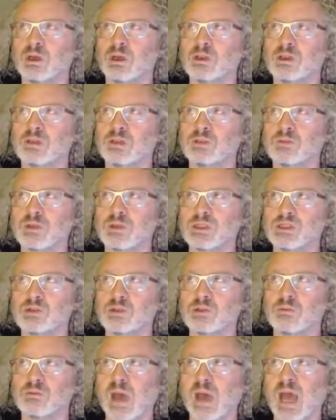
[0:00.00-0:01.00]
there's been
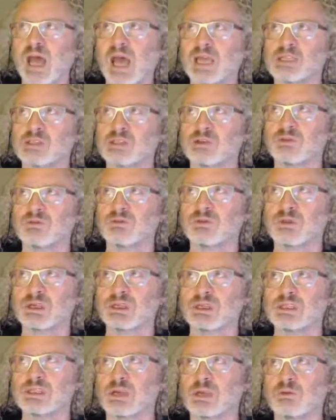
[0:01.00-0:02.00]
certain parts of
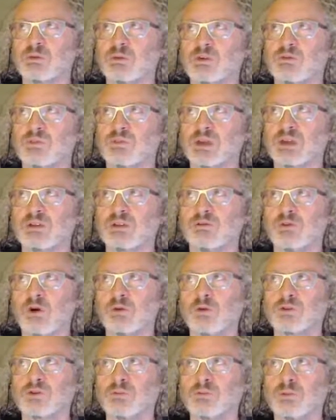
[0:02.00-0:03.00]
things that we've been
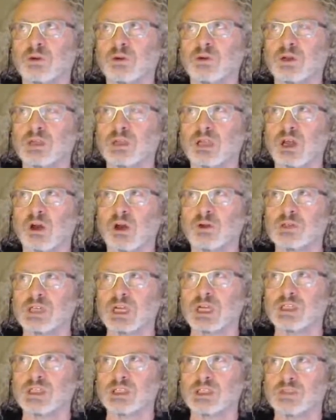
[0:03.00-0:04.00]
involved in building that
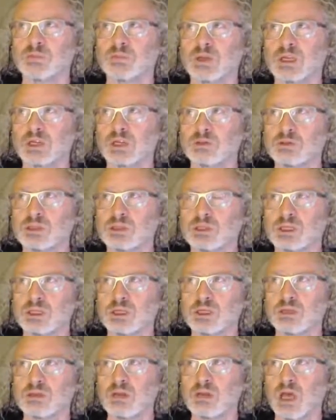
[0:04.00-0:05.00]
OwnJS has been interested
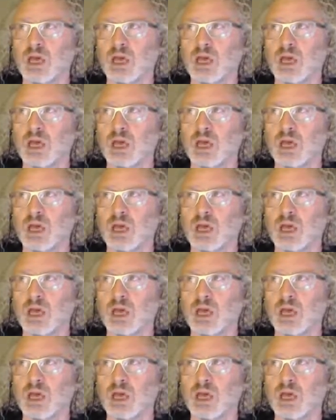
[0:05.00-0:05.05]
in,